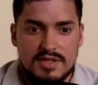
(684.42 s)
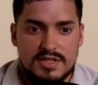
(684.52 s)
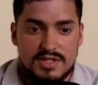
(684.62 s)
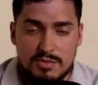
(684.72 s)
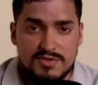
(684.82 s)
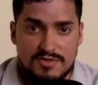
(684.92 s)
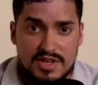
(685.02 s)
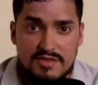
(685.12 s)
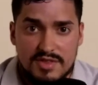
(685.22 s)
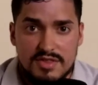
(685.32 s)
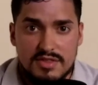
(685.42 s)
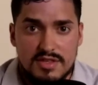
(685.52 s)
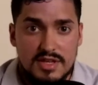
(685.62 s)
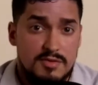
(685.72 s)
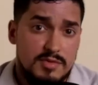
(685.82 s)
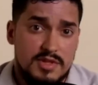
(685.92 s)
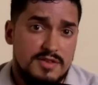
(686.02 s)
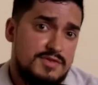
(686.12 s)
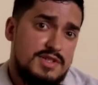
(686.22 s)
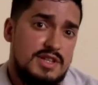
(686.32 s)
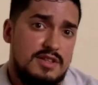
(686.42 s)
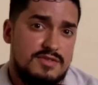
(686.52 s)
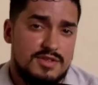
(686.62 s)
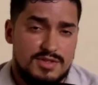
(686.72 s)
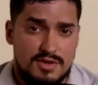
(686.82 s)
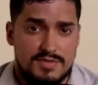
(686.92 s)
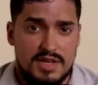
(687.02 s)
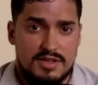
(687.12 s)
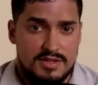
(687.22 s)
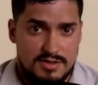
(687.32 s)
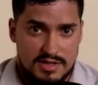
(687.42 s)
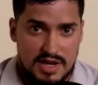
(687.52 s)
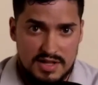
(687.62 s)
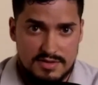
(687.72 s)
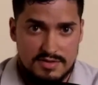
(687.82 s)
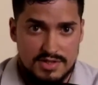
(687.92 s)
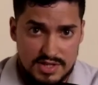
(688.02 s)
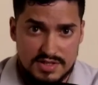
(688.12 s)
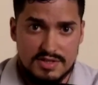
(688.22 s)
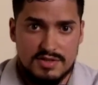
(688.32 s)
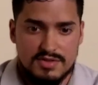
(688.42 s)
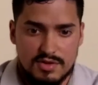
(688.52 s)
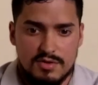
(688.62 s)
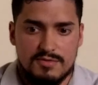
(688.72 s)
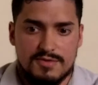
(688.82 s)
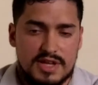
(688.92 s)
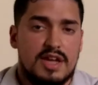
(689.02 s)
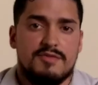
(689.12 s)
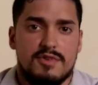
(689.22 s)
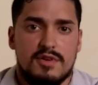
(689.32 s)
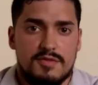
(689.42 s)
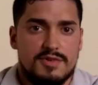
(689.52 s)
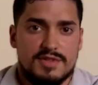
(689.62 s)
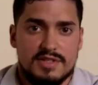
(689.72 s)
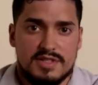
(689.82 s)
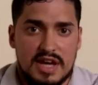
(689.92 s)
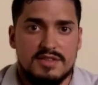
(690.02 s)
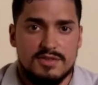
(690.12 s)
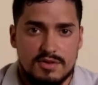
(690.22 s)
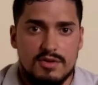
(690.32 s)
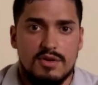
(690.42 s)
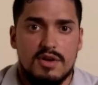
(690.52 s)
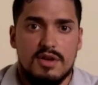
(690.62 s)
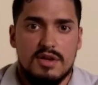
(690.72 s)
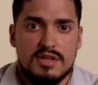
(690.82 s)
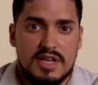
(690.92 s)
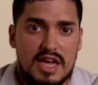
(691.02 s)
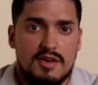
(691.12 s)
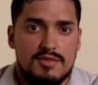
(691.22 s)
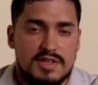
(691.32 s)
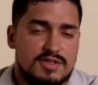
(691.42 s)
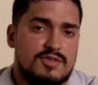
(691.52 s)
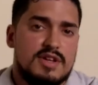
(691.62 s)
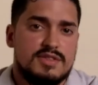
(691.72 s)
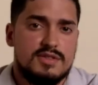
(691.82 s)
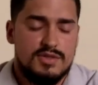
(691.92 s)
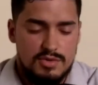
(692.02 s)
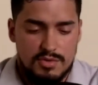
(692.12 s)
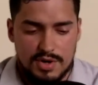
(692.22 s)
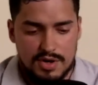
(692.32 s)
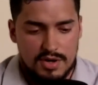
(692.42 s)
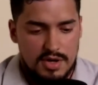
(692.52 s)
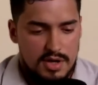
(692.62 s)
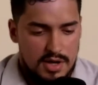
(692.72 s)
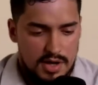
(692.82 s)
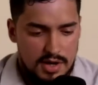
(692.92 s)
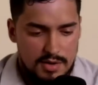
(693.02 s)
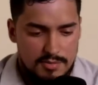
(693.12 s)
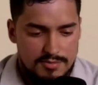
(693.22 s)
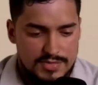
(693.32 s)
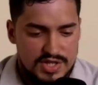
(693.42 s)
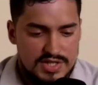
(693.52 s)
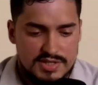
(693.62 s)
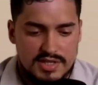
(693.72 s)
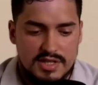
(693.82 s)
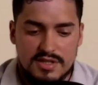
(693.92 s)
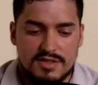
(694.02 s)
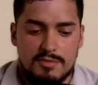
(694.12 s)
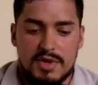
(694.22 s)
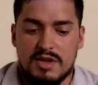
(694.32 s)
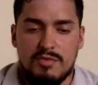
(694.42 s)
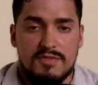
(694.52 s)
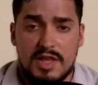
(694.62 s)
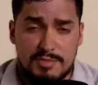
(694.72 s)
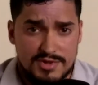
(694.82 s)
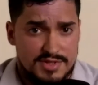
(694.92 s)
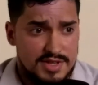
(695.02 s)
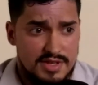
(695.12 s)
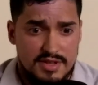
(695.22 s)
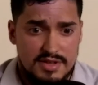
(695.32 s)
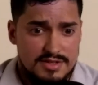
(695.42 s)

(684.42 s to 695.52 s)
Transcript: she was forgiven. Even if she didn't deserve that, God Jesus still forgave her of her sins. God still gave his grace to her. Um, Jesus healing the man with leprosy,